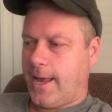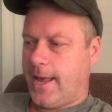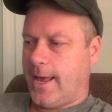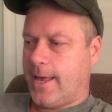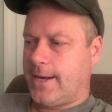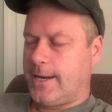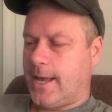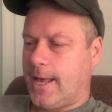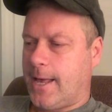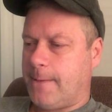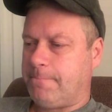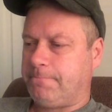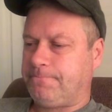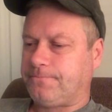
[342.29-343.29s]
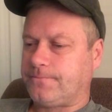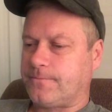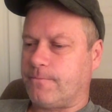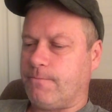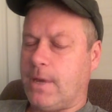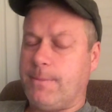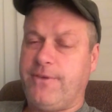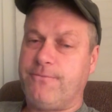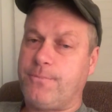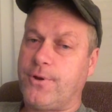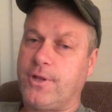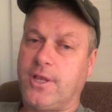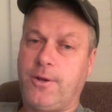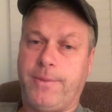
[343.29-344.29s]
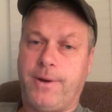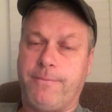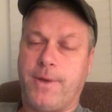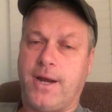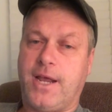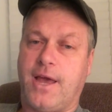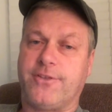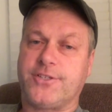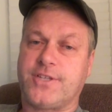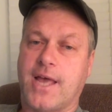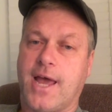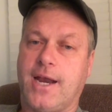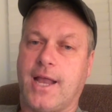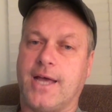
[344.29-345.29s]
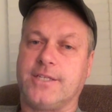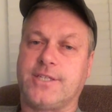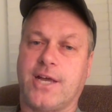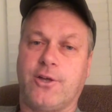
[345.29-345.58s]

and maybe even put a little bit of money on the sidelines.